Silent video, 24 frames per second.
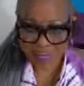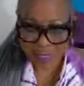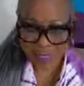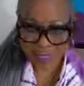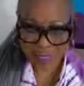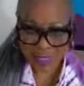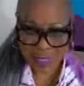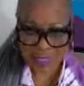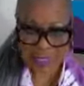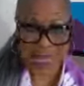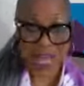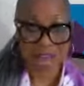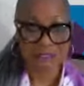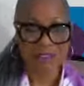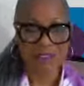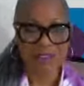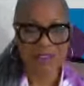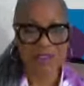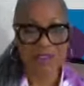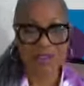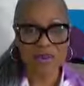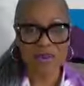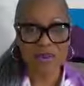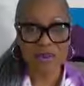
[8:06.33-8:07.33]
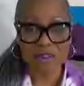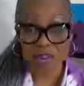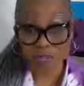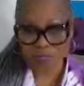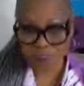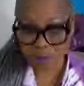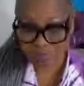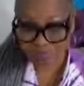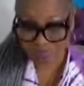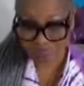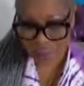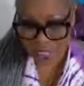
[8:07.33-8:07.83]
we can have a few other
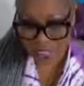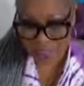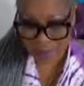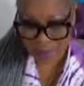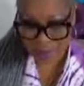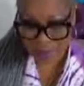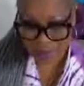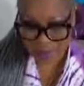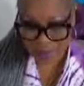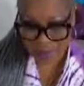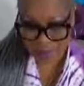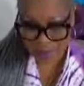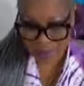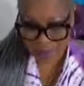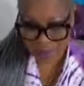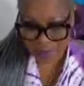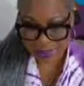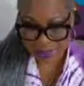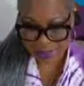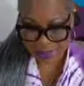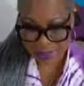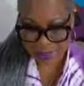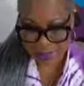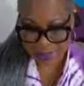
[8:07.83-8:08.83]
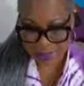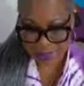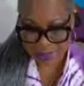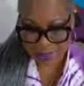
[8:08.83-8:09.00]
folks come in with us.